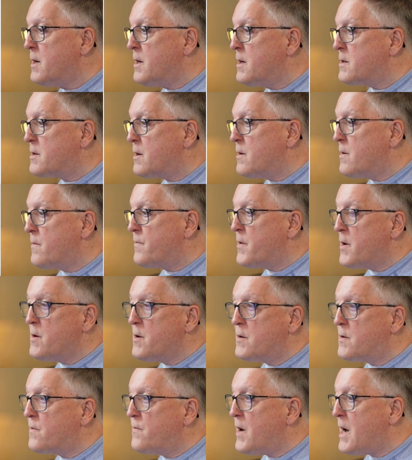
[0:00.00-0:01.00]
So if
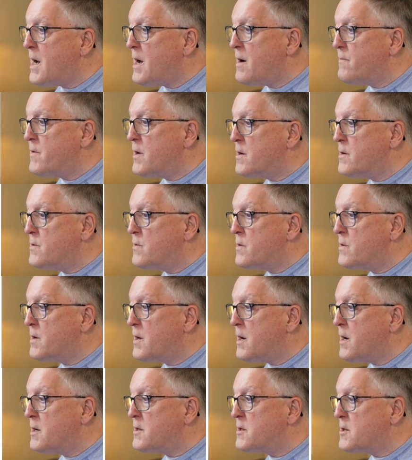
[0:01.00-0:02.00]
there's 500
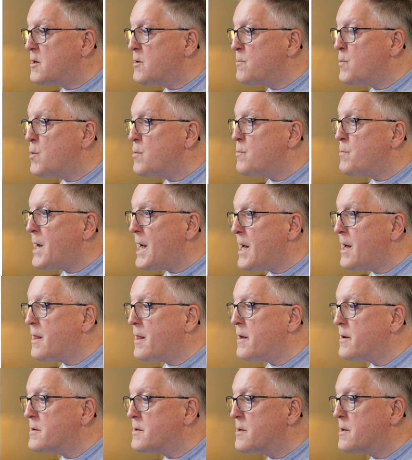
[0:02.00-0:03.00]
customer
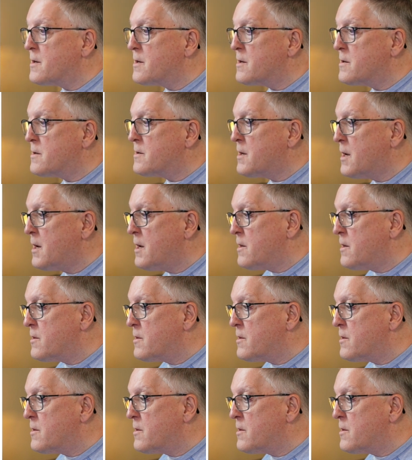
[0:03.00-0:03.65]
balances,